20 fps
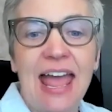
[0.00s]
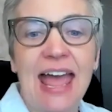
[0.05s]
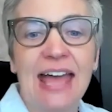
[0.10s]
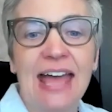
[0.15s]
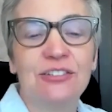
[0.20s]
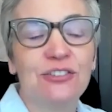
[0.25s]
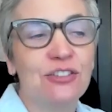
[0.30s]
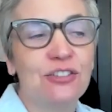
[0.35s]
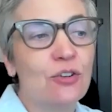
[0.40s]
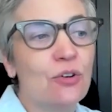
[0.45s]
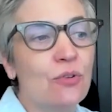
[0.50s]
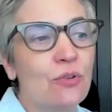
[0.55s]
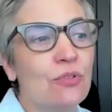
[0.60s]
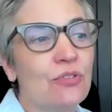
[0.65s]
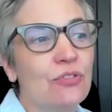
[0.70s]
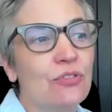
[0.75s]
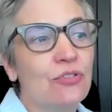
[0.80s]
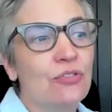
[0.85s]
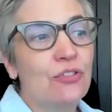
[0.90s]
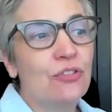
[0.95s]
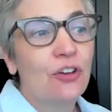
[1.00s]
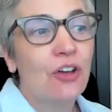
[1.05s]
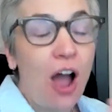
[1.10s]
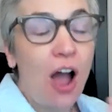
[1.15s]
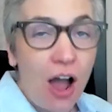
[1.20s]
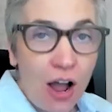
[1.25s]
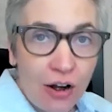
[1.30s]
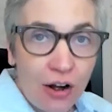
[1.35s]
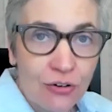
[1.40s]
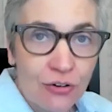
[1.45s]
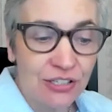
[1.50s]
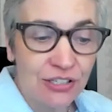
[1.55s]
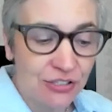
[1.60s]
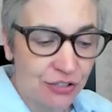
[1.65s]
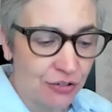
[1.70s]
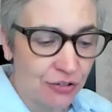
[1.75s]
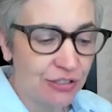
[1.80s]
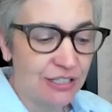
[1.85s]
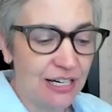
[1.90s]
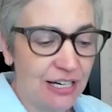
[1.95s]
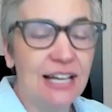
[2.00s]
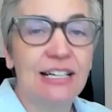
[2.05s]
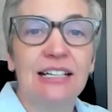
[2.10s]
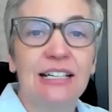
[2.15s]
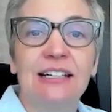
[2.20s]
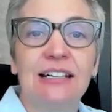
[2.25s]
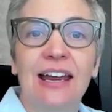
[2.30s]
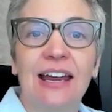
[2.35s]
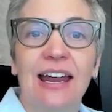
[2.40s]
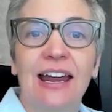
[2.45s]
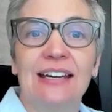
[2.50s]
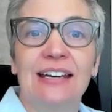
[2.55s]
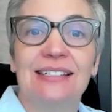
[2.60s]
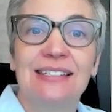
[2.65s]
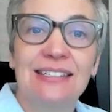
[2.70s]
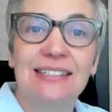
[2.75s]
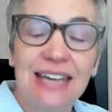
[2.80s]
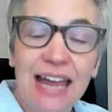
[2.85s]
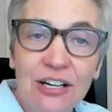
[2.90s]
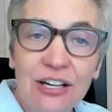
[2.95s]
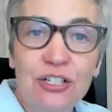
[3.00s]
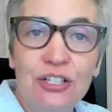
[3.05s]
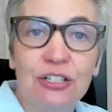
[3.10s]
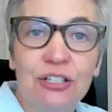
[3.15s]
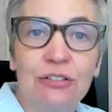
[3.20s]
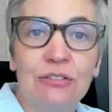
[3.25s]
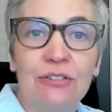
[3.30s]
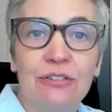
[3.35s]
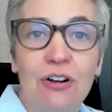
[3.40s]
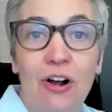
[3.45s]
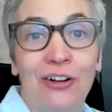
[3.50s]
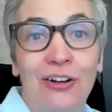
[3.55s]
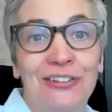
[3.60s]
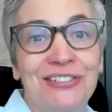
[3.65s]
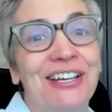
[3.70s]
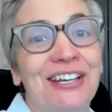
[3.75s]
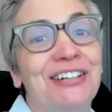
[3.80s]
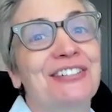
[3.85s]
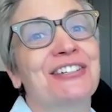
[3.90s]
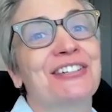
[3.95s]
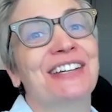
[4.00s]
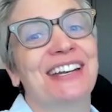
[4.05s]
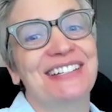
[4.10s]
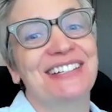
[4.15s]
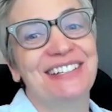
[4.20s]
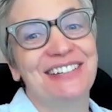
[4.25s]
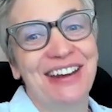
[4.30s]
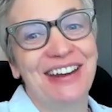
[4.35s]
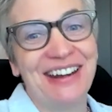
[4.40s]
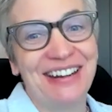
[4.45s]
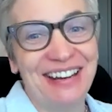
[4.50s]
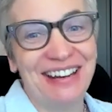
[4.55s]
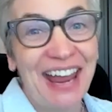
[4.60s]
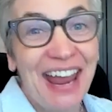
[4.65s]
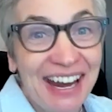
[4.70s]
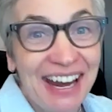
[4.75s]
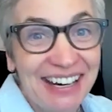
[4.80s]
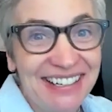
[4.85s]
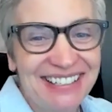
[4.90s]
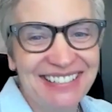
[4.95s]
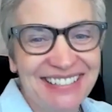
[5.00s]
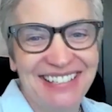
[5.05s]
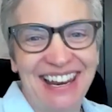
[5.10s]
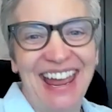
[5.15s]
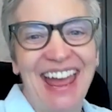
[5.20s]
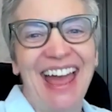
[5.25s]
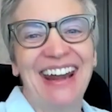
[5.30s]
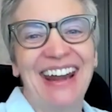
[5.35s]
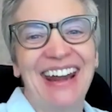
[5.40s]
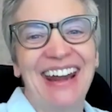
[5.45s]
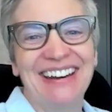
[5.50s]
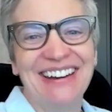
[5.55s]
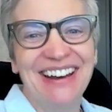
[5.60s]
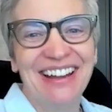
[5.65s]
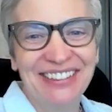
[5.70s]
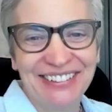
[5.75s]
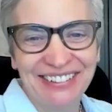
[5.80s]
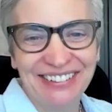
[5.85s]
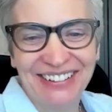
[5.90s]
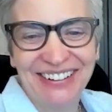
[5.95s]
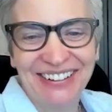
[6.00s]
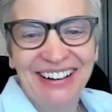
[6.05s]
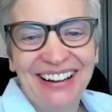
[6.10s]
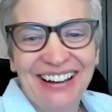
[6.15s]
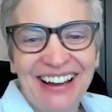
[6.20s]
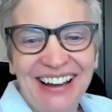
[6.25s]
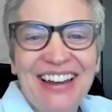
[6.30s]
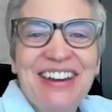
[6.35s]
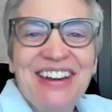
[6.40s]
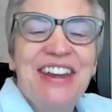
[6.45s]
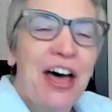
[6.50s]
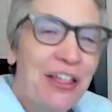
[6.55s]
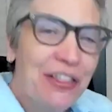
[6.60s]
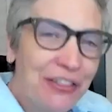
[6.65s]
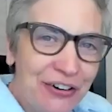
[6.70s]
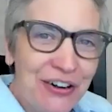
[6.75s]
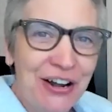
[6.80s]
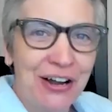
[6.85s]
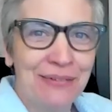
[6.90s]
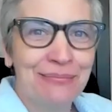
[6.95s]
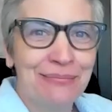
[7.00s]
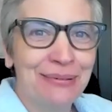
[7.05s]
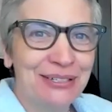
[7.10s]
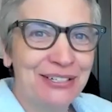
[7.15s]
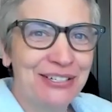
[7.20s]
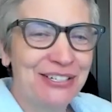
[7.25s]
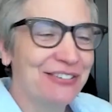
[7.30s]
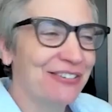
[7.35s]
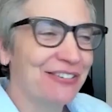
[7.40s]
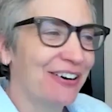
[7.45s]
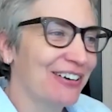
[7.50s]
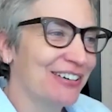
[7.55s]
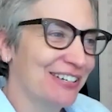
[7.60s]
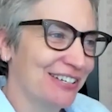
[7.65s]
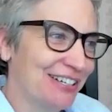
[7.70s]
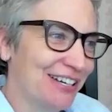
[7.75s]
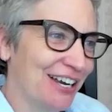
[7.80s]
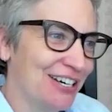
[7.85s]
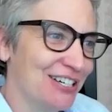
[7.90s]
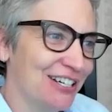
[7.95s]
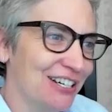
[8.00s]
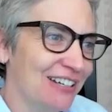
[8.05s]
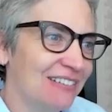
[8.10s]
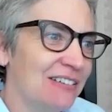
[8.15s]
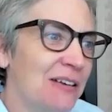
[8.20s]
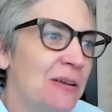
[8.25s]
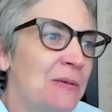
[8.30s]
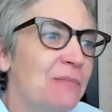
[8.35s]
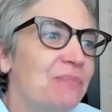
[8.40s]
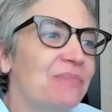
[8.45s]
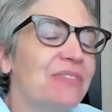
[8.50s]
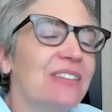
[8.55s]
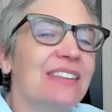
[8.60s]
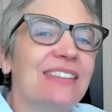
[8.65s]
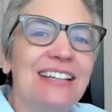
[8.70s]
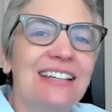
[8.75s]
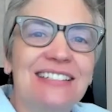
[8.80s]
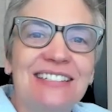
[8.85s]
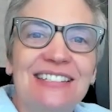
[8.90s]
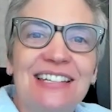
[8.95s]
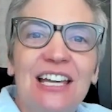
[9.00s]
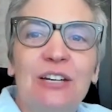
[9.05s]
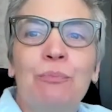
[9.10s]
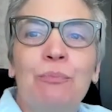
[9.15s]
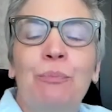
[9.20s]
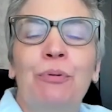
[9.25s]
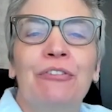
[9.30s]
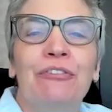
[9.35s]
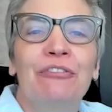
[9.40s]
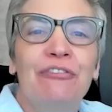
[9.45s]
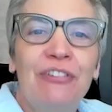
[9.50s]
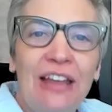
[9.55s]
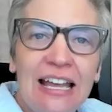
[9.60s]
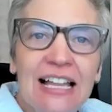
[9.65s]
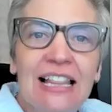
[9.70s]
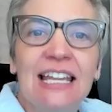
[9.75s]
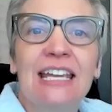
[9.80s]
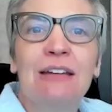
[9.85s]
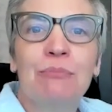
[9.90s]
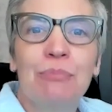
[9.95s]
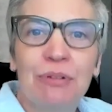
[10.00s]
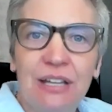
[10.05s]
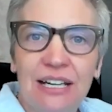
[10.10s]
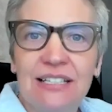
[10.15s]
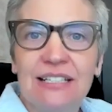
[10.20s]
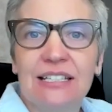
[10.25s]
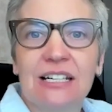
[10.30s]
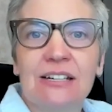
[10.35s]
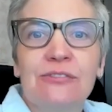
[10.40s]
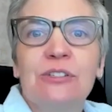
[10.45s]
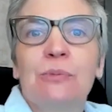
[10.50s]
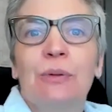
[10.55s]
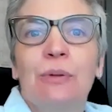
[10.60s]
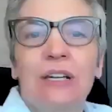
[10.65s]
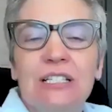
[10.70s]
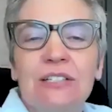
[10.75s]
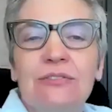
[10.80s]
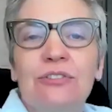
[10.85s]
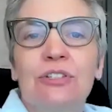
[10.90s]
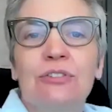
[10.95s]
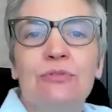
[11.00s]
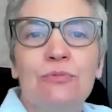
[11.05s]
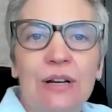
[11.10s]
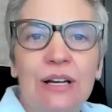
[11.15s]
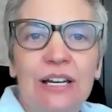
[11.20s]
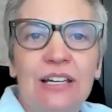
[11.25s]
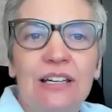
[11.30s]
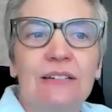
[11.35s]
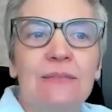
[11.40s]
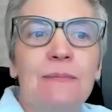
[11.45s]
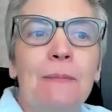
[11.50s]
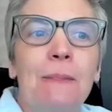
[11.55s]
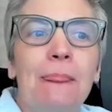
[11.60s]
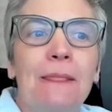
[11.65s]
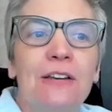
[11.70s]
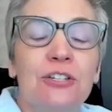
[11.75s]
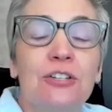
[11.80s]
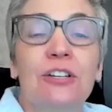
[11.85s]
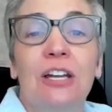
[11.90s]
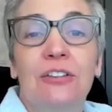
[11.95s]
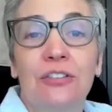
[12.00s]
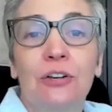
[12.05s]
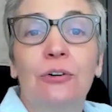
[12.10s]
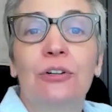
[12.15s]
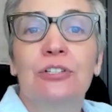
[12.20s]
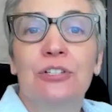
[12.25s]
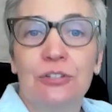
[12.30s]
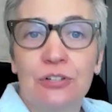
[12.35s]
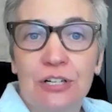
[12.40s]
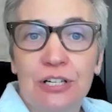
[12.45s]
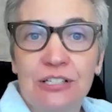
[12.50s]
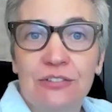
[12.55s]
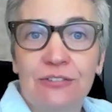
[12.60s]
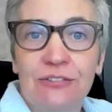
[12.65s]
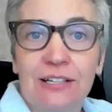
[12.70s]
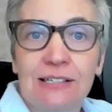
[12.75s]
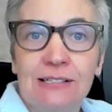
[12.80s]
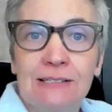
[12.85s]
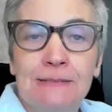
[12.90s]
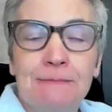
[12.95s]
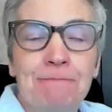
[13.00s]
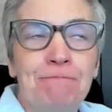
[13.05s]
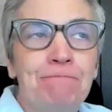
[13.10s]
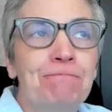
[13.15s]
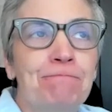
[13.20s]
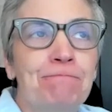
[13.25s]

And so Congress created a statute called Section 1988 to add another another number to our discussion that said prevailing plaintiffs, plaintiffs who win, should get their attorney's fees.